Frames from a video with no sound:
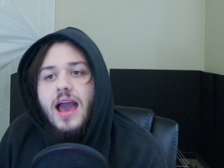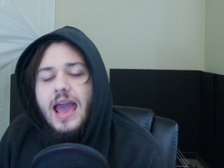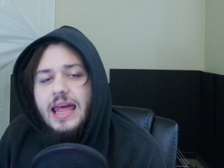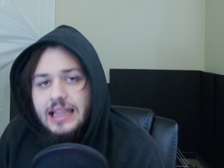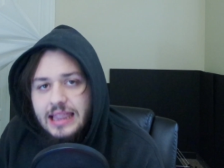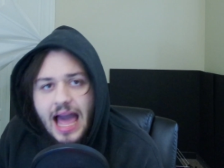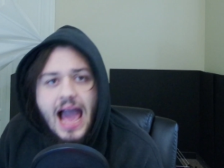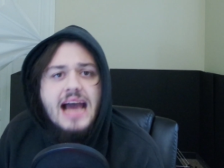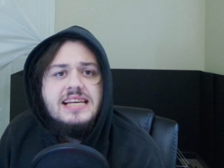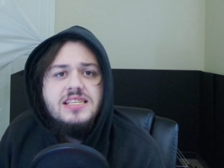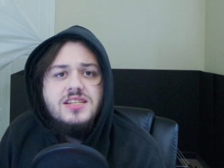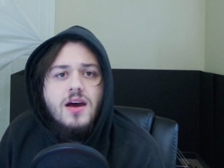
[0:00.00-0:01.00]
And
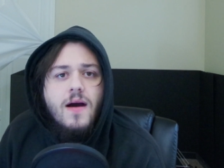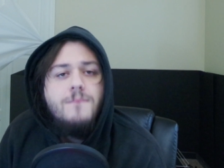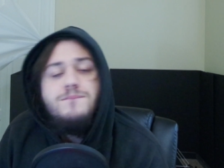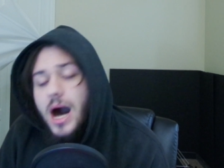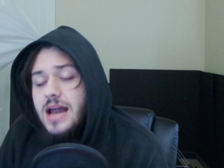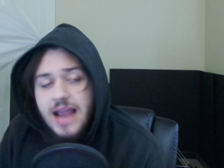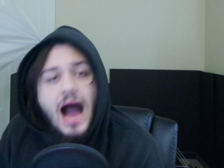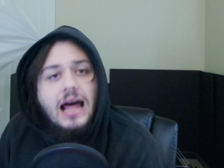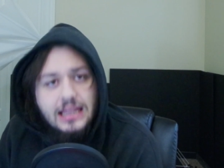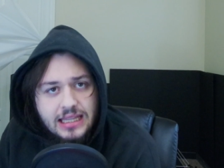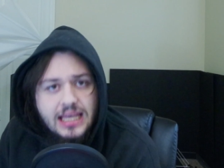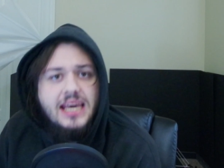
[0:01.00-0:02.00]
last but
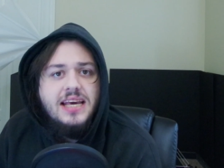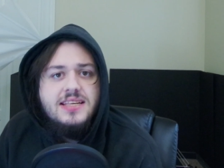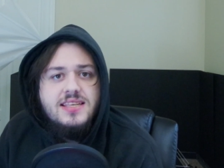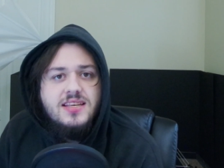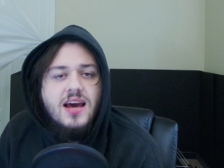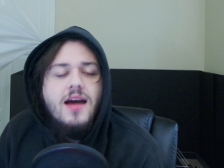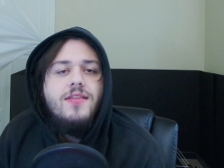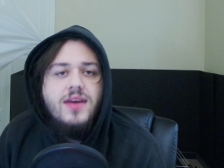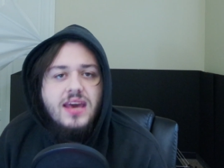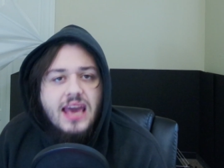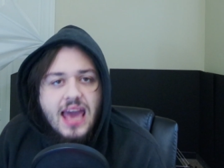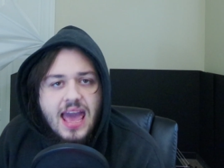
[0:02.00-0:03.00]
not least,
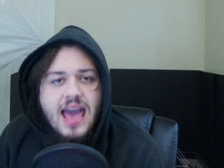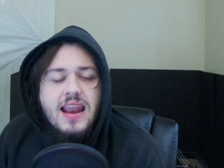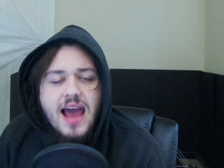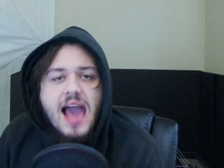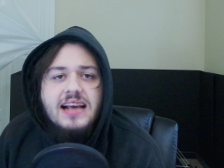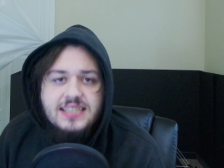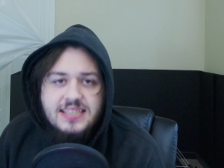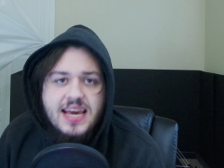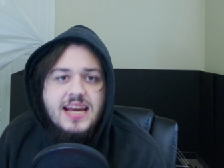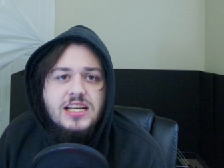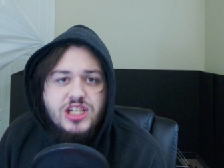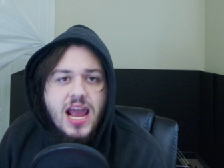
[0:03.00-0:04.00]
the
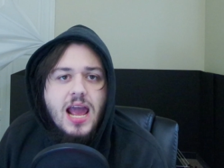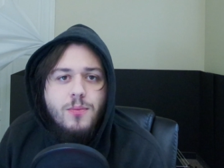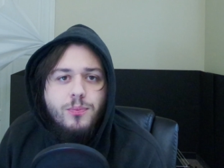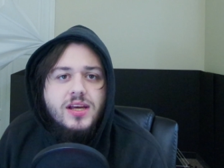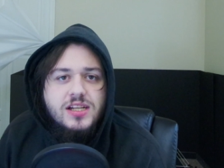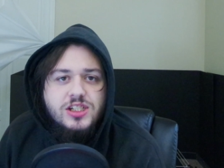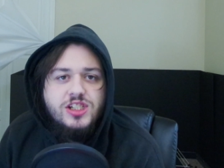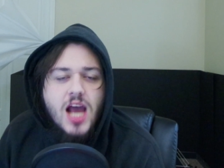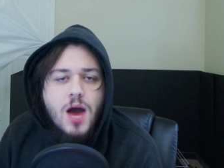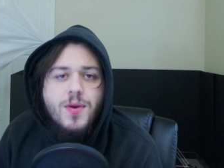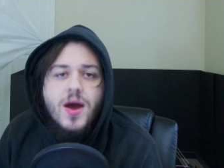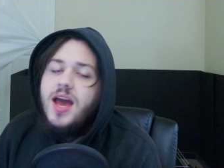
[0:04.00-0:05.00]
NXT
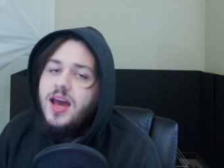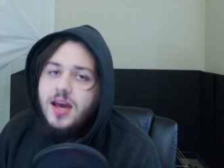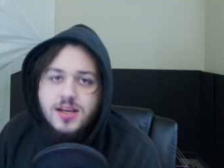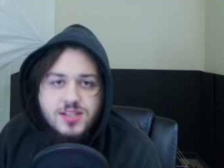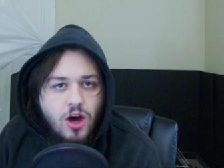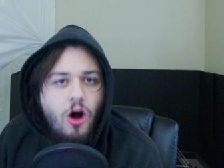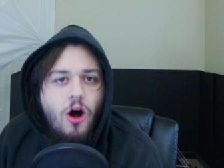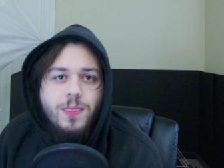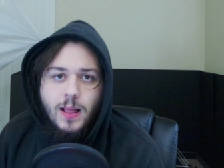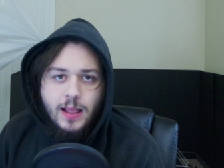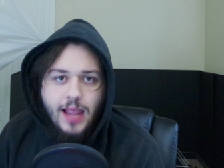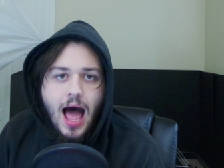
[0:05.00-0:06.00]
Championship is on
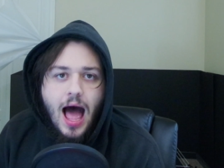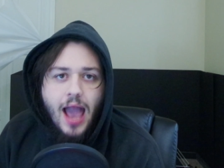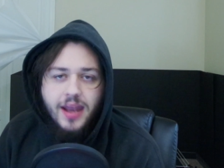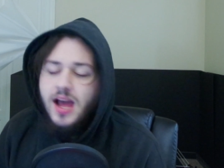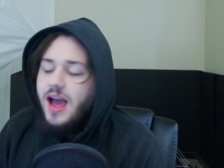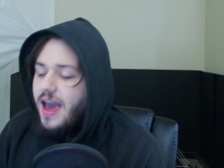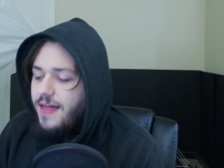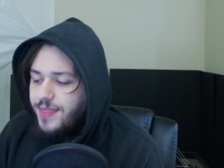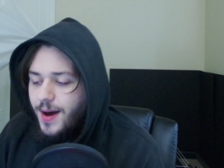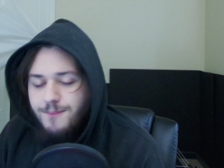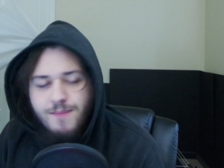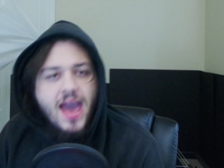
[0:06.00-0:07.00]
the line in
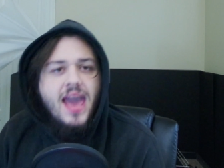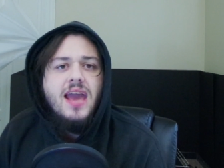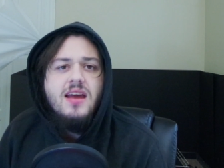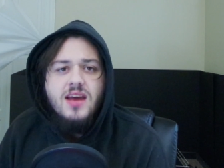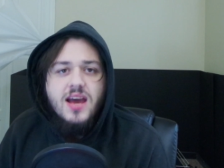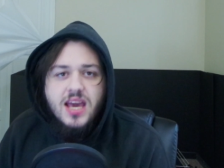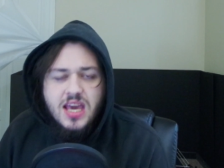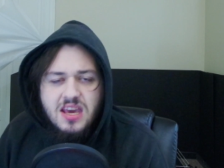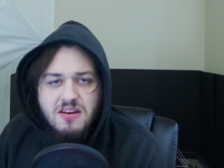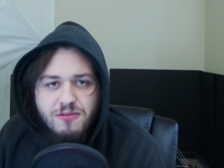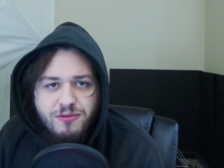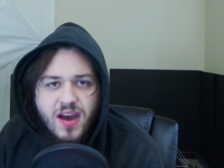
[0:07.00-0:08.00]
the main
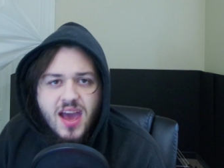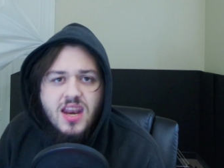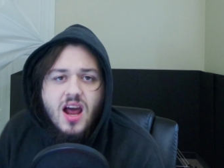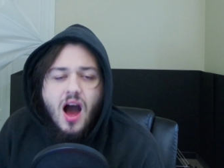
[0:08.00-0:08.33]
event